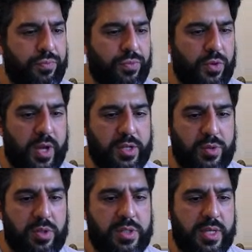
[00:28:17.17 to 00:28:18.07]
Okay, so it
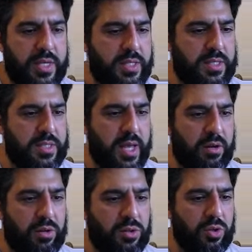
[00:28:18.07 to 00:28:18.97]
looks like it's
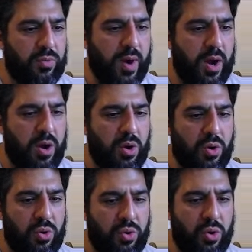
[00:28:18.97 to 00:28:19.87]
settled
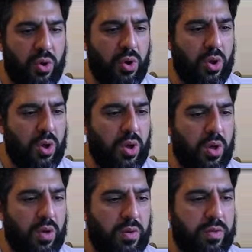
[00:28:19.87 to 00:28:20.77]
around
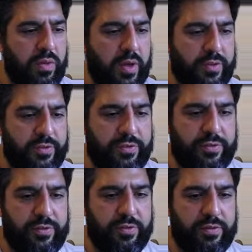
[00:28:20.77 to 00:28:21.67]

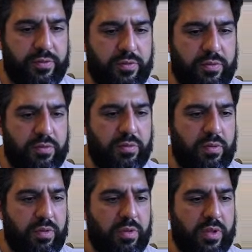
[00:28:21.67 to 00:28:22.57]
this
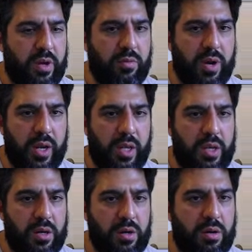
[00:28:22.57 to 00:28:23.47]
thing right
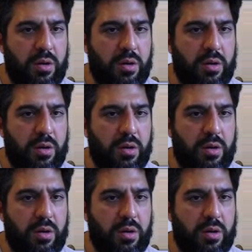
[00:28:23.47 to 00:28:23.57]
here.